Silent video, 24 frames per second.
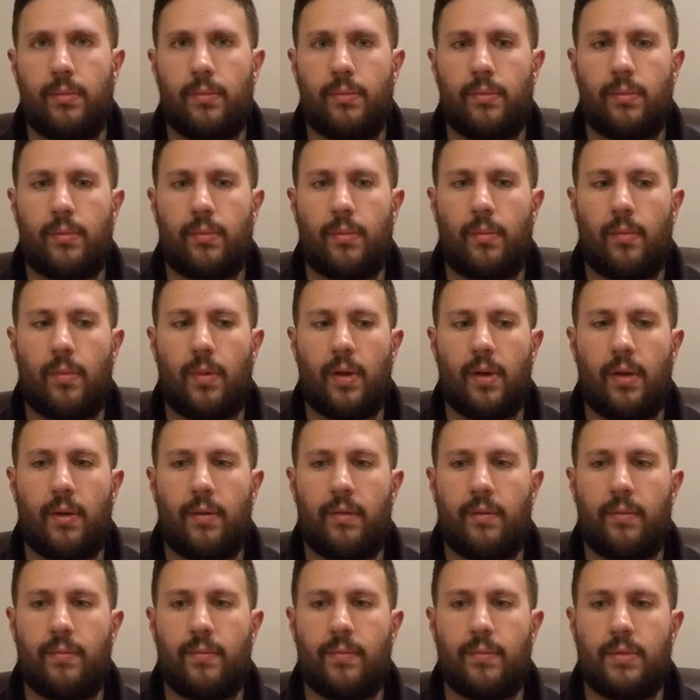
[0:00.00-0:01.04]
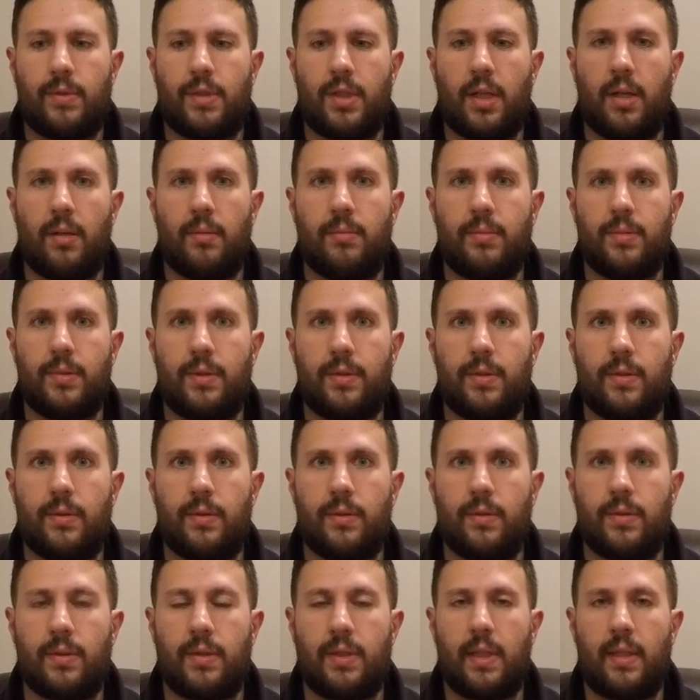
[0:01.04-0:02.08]
One of the subs
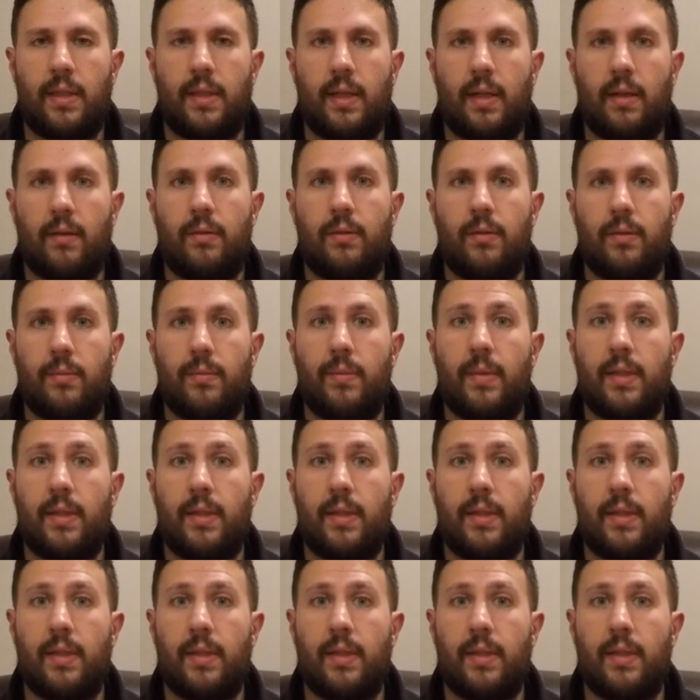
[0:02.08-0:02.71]
sent out to him.